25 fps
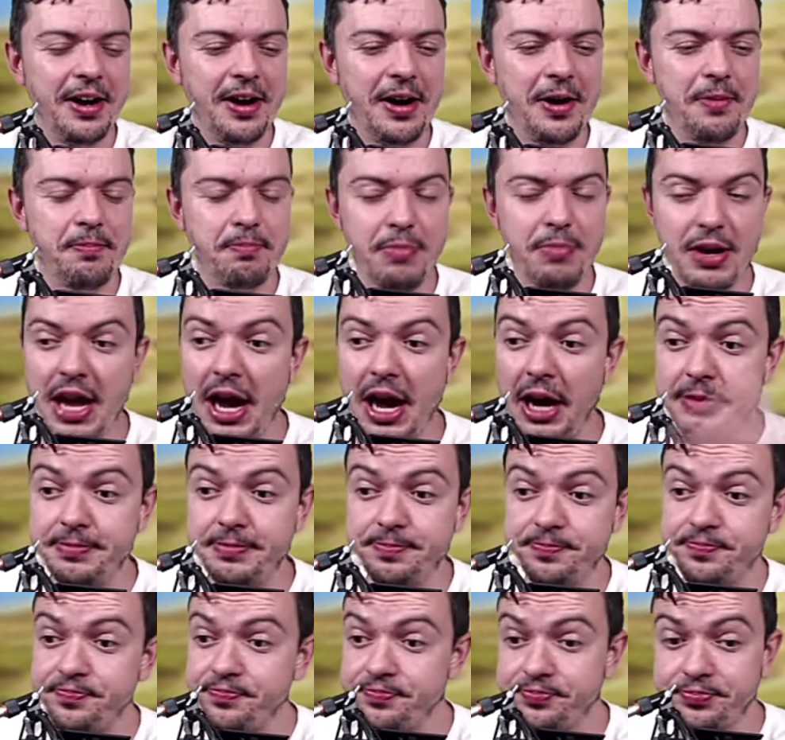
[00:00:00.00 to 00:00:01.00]
But yeah,
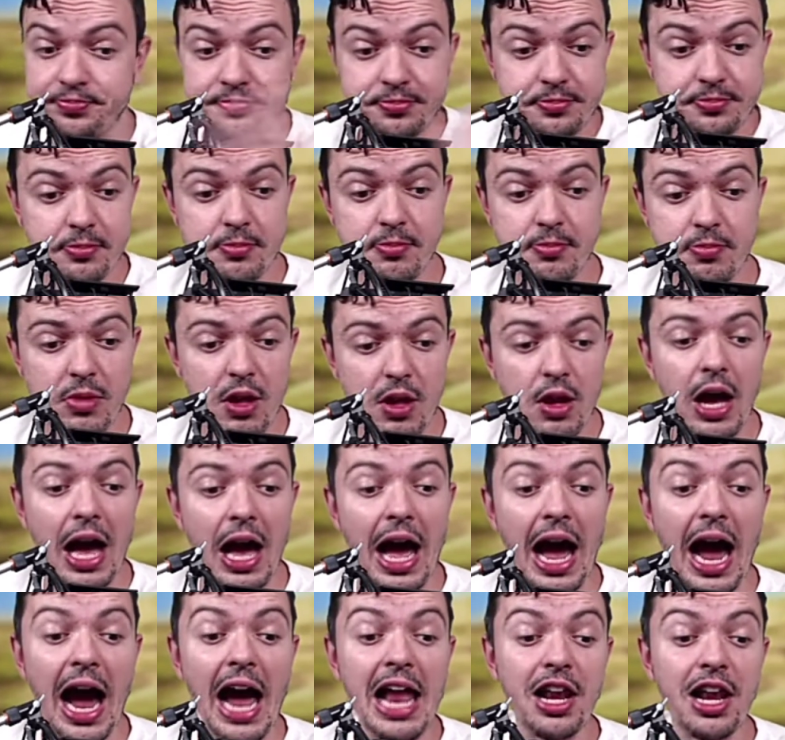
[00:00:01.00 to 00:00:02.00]

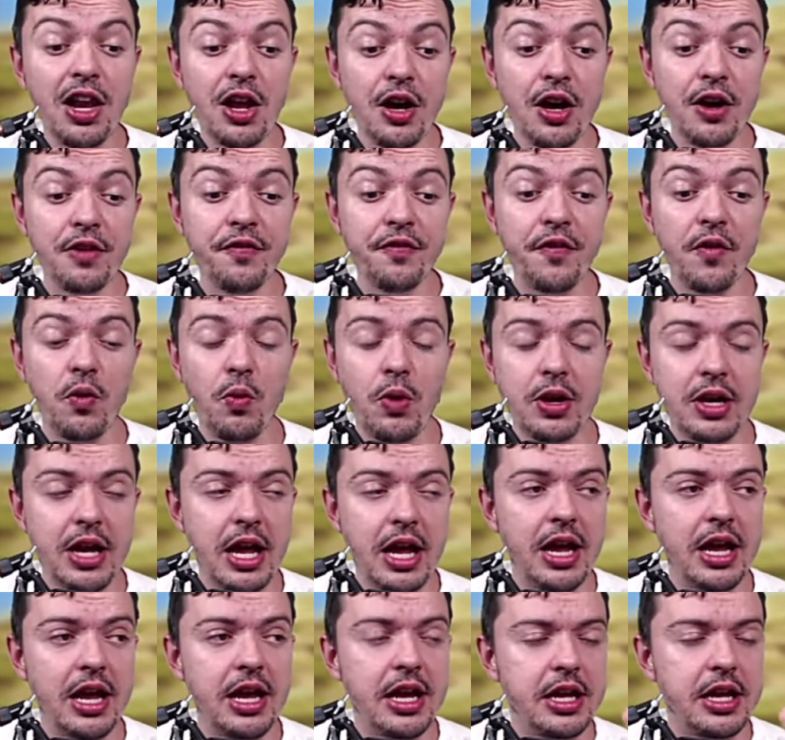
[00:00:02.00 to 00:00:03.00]
I love when
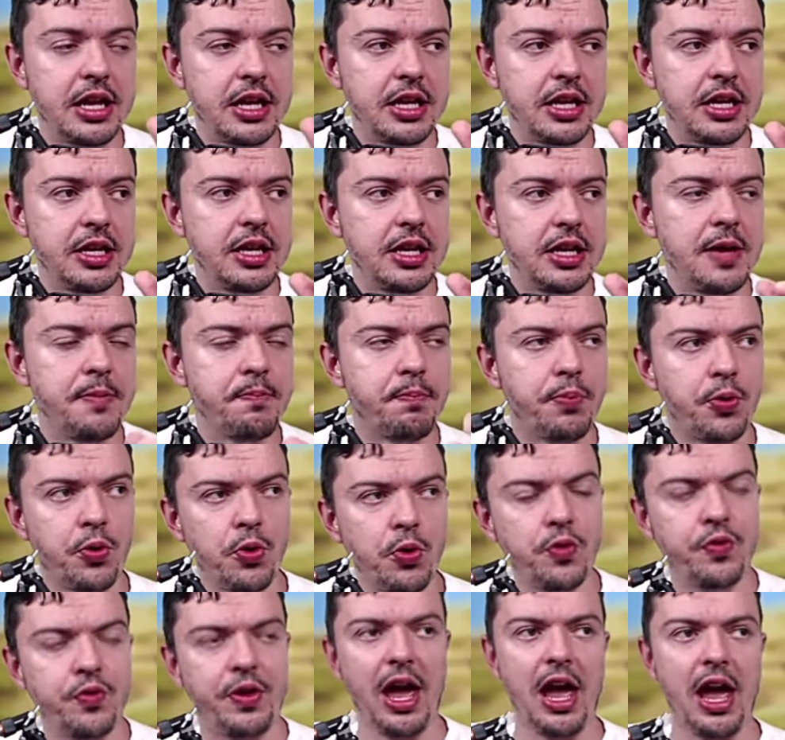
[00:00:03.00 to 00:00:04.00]
they improve
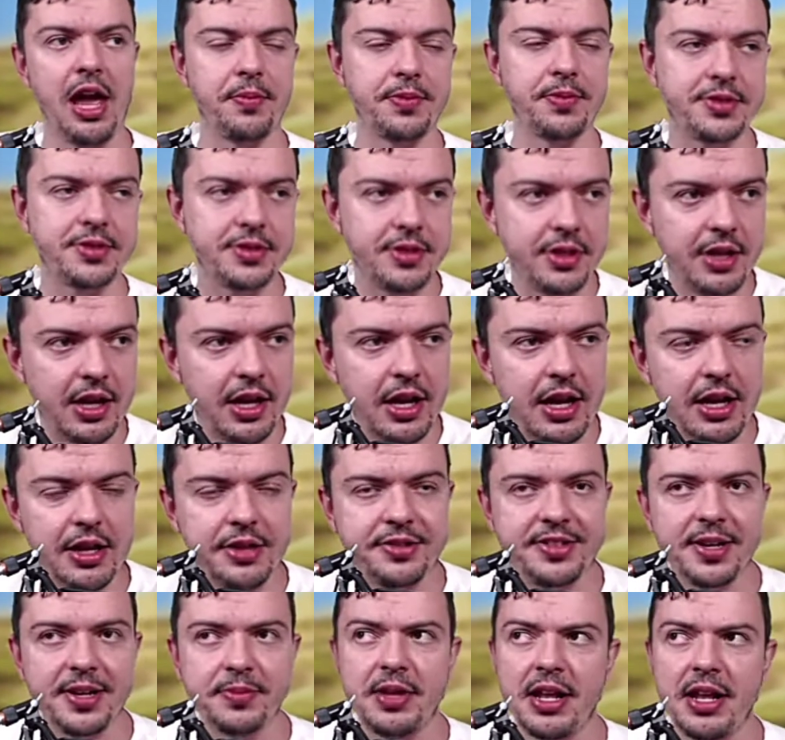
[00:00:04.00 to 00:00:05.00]
games and
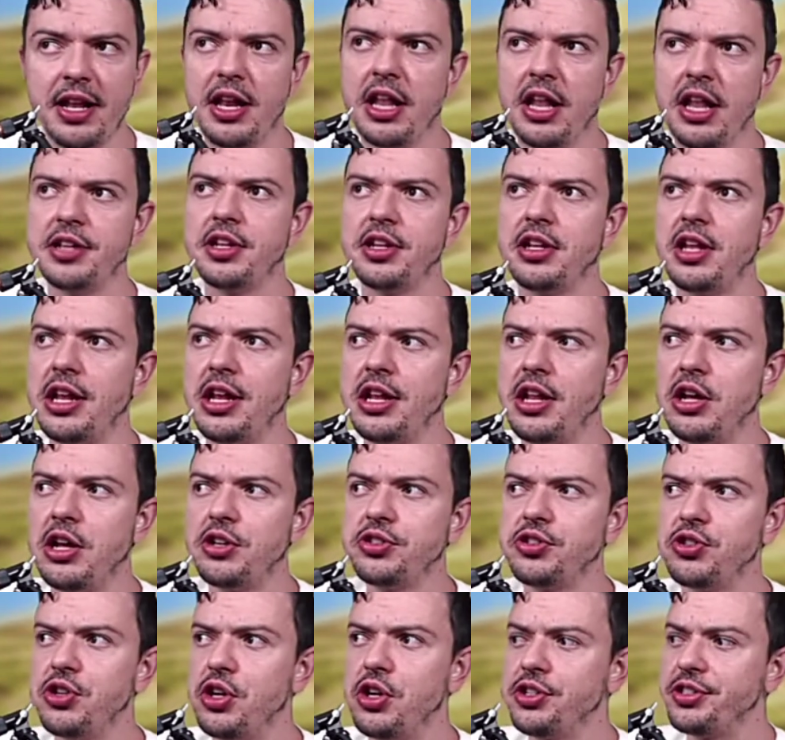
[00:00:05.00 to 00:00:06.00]
something that also
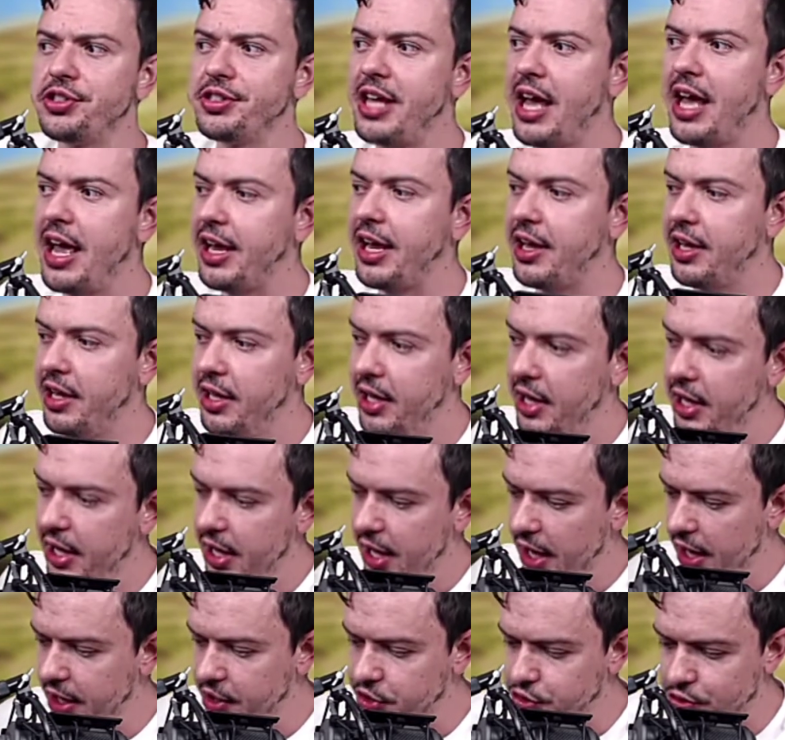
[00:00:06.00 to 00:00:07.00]
does like
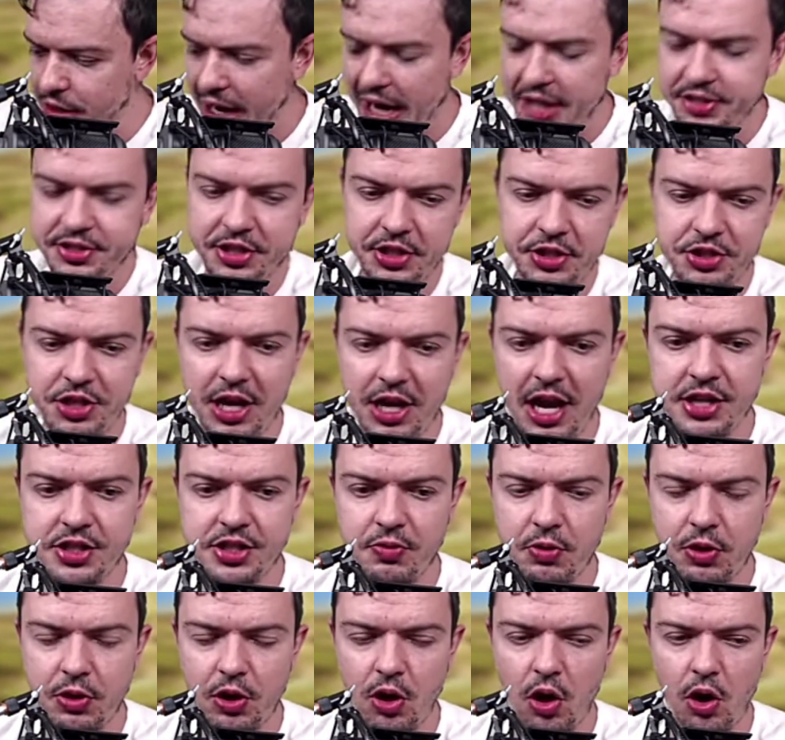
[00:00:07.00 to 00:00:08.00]
a drastic change in
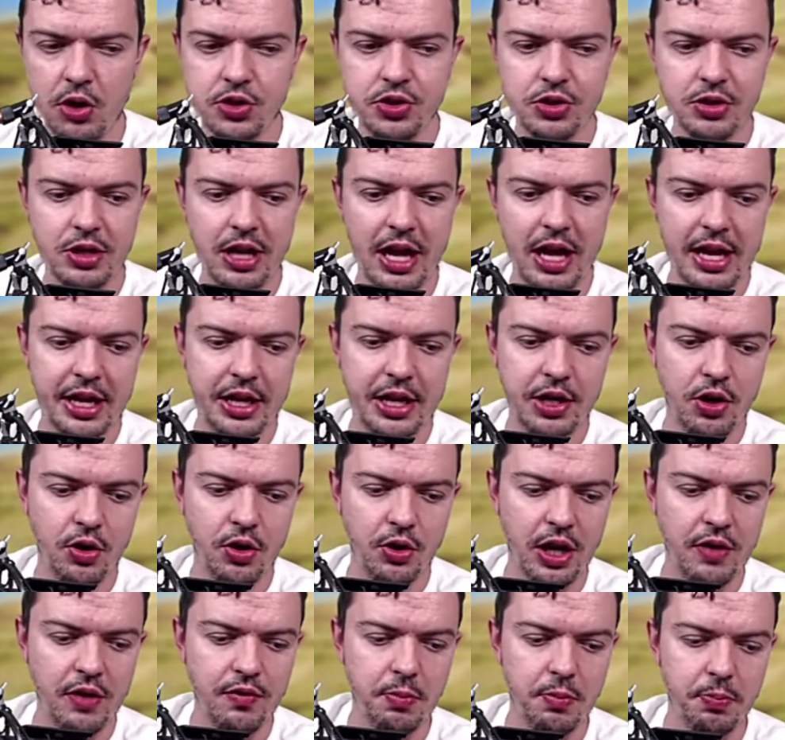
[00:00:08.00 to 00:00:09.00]
regards to like, you know,
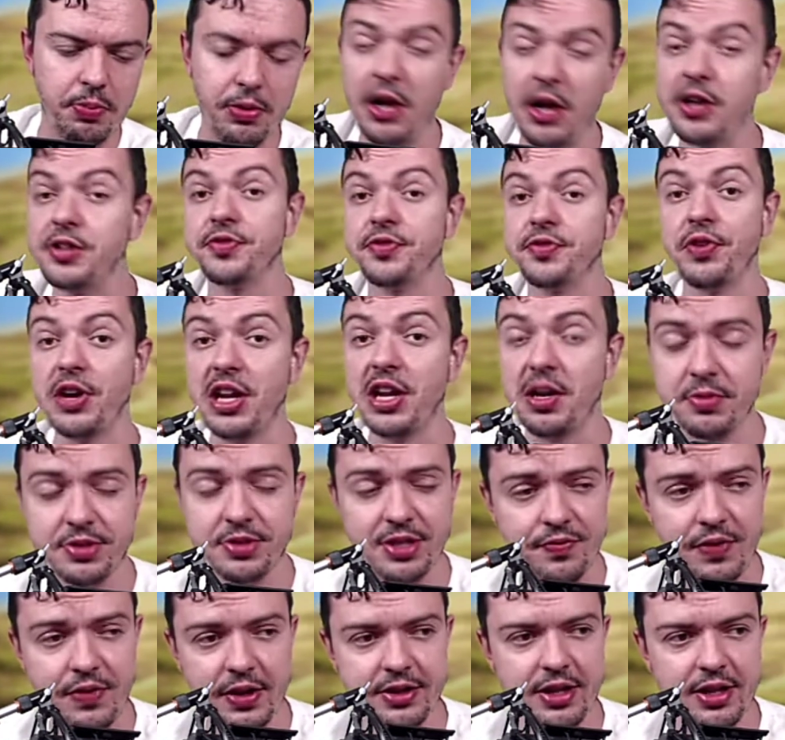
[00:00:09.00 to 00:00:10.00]
giving players freedom and stuff
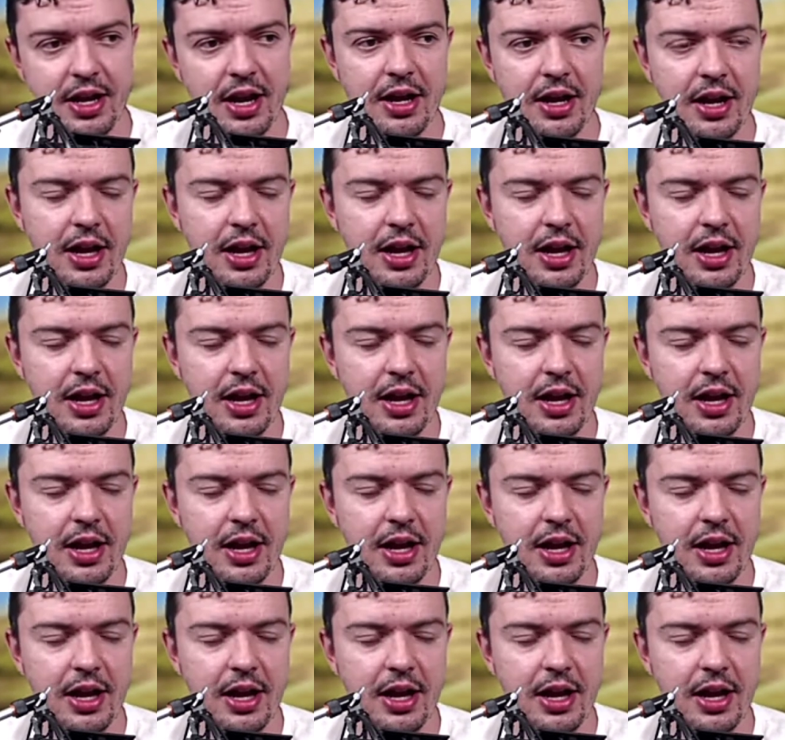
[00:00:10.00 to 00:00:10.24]
like that.